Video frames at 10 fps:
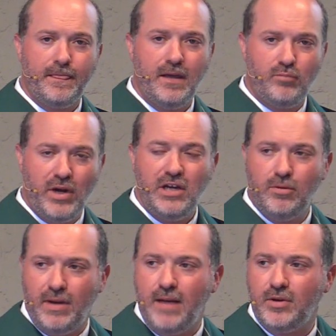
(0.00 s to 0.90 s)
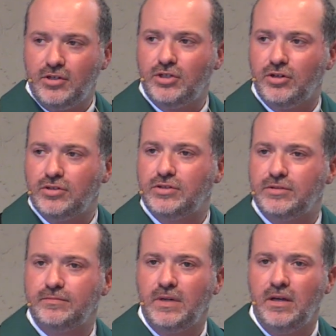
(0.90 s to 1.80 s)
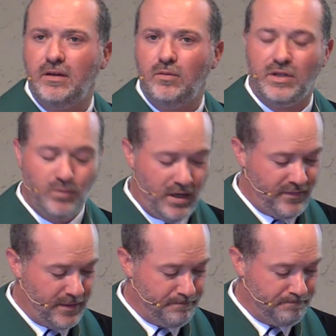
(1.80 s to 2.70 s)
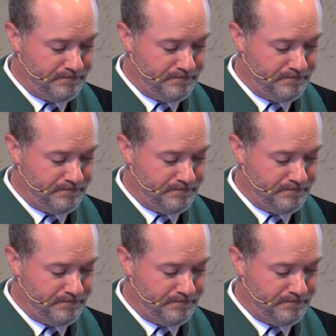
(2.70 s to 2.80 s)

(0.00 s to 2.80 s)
And bringing your Bible to church was one of them.